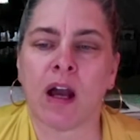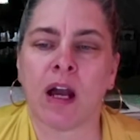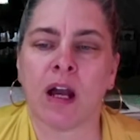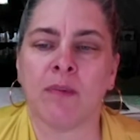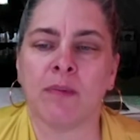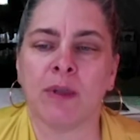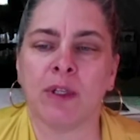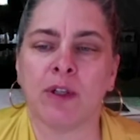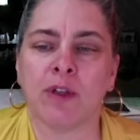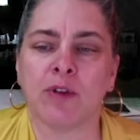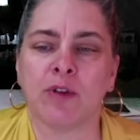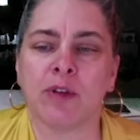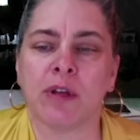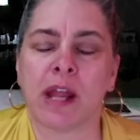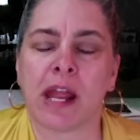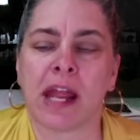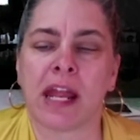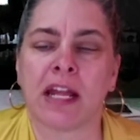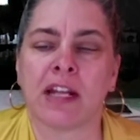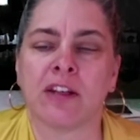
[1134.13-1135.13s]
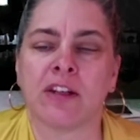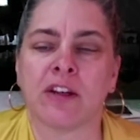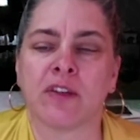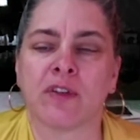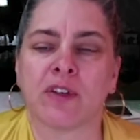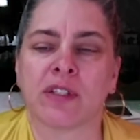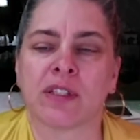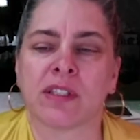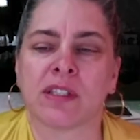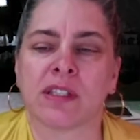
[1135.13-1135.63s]
immune and
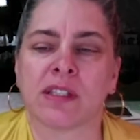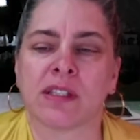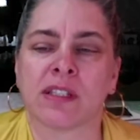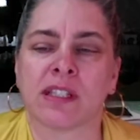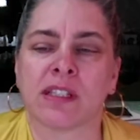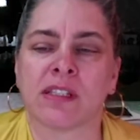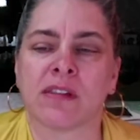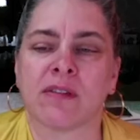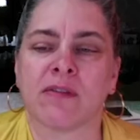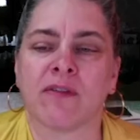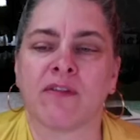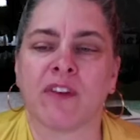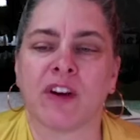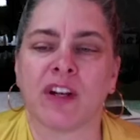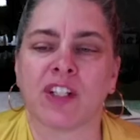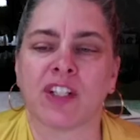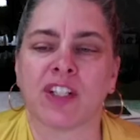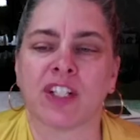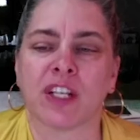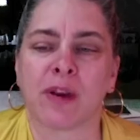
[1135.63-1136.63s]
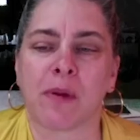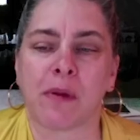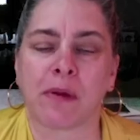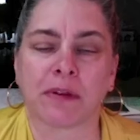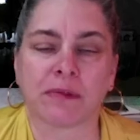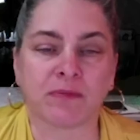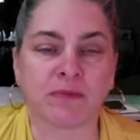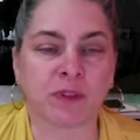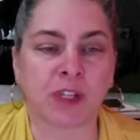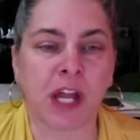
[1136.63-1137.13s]
nervous system function,
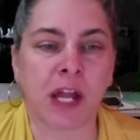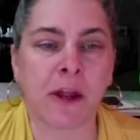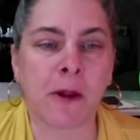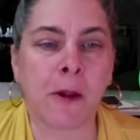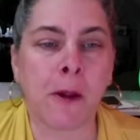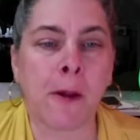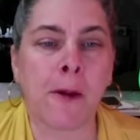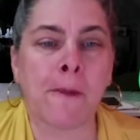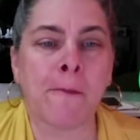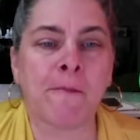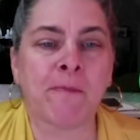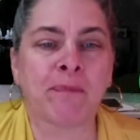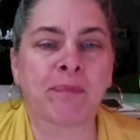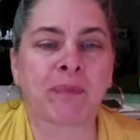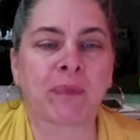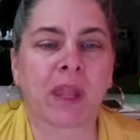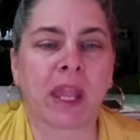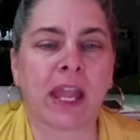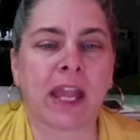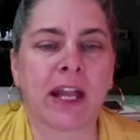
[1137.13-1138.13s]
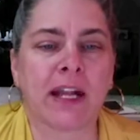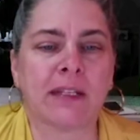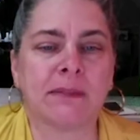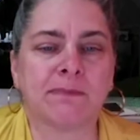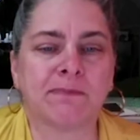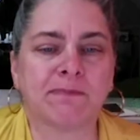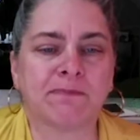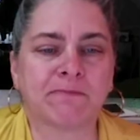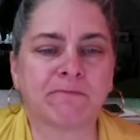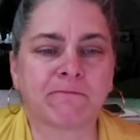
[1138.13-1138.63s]
okay?
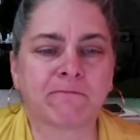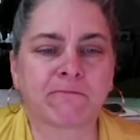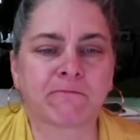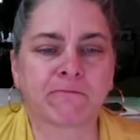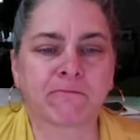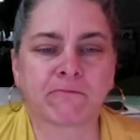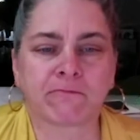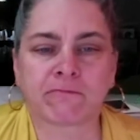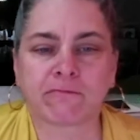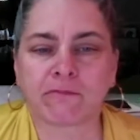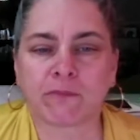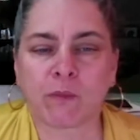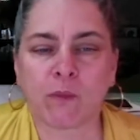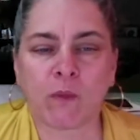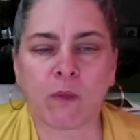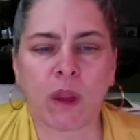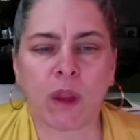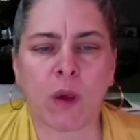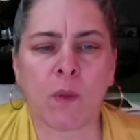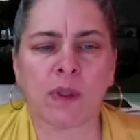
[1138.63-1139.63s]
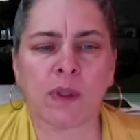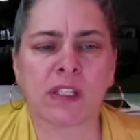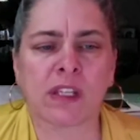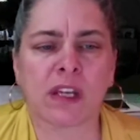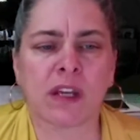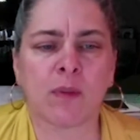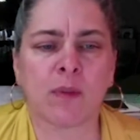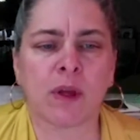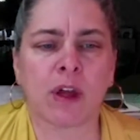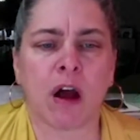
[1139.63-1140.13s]
And once
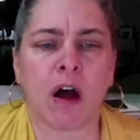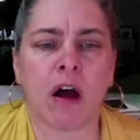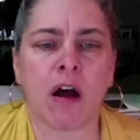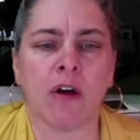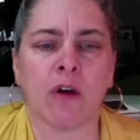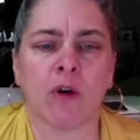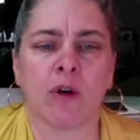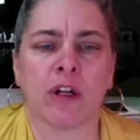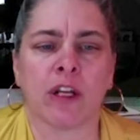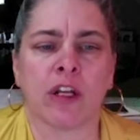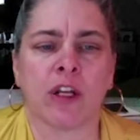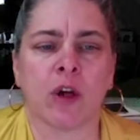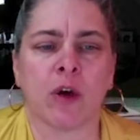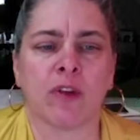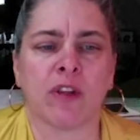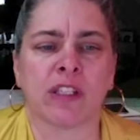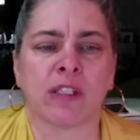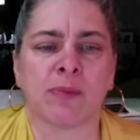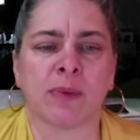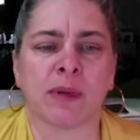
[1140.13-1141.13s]
again, we all already know this,